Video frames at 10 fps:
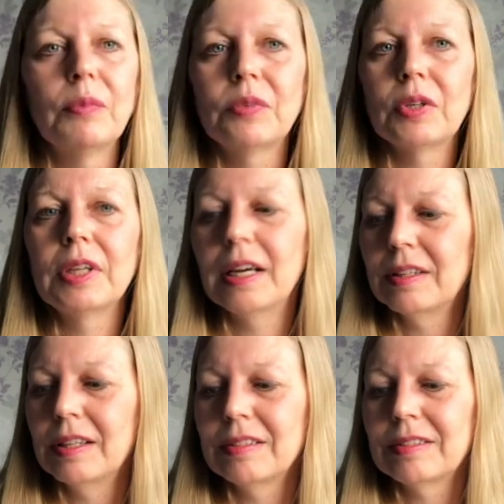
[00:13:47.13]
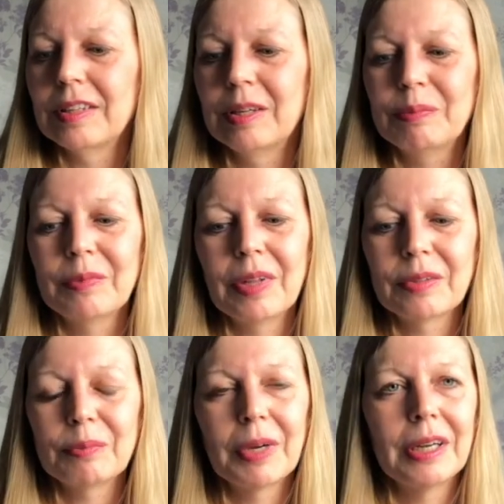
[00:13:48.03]
So yeah, that's
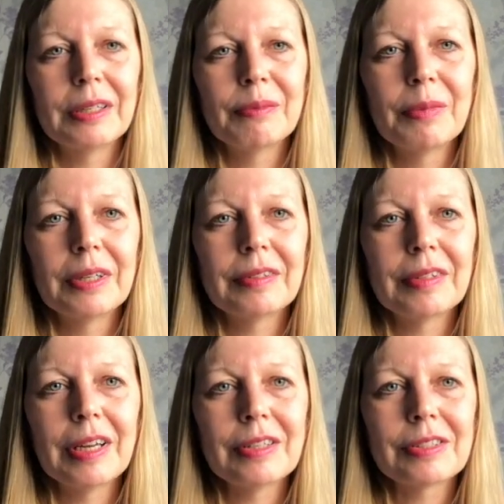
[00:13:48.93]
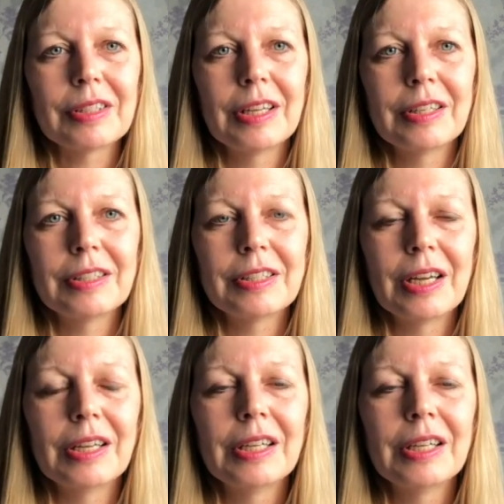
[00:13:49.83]
my stash, and